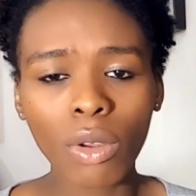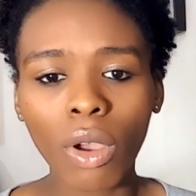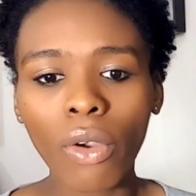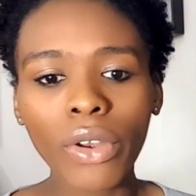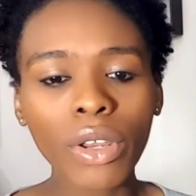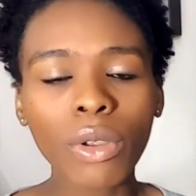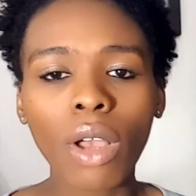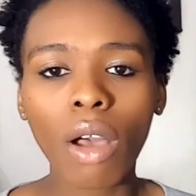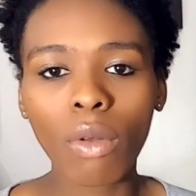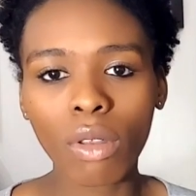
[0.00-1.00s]
You know, I already
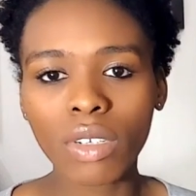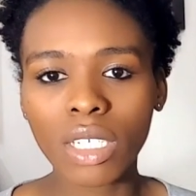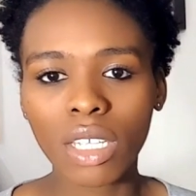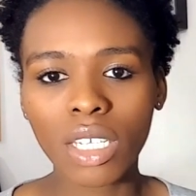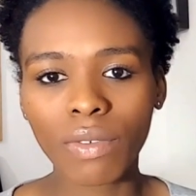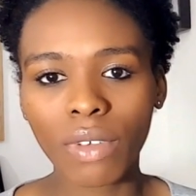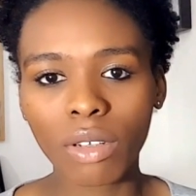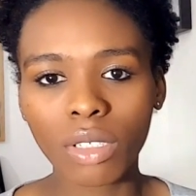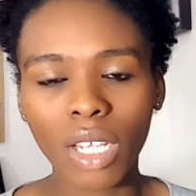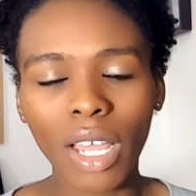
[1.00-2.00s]
knew how all these things
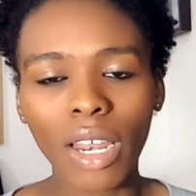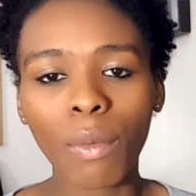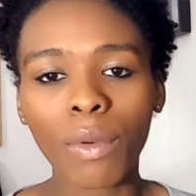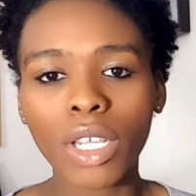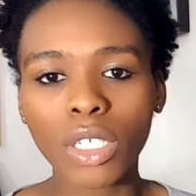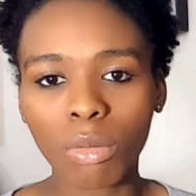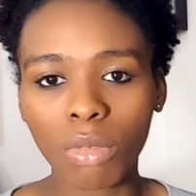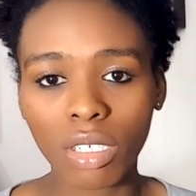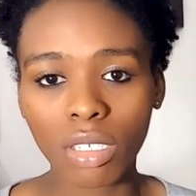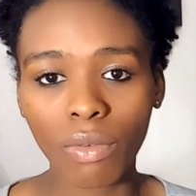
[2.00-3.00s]
felt, and I wanted
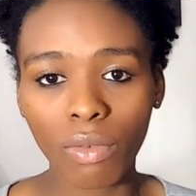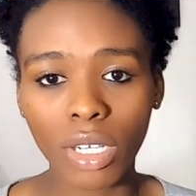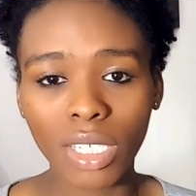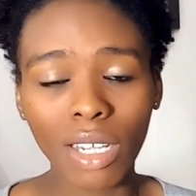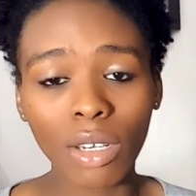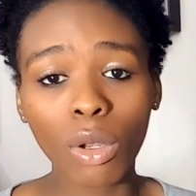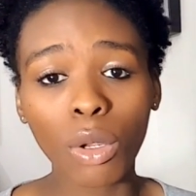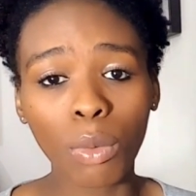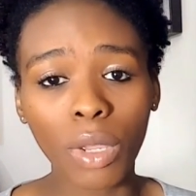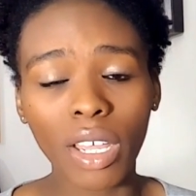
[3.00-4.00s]
something different. And the
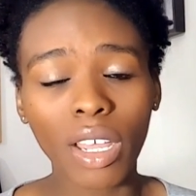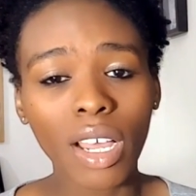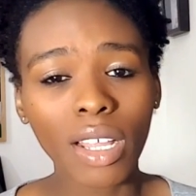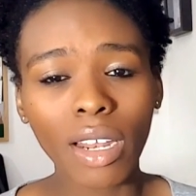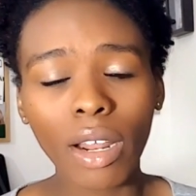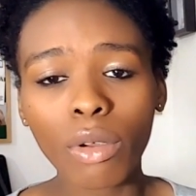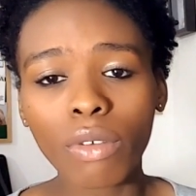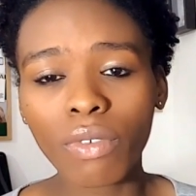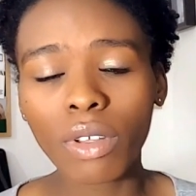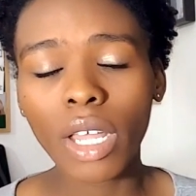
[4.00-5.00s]
only way that I
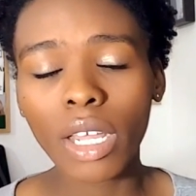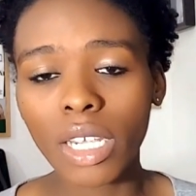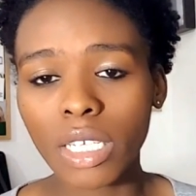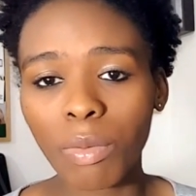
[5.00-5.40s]
could feel and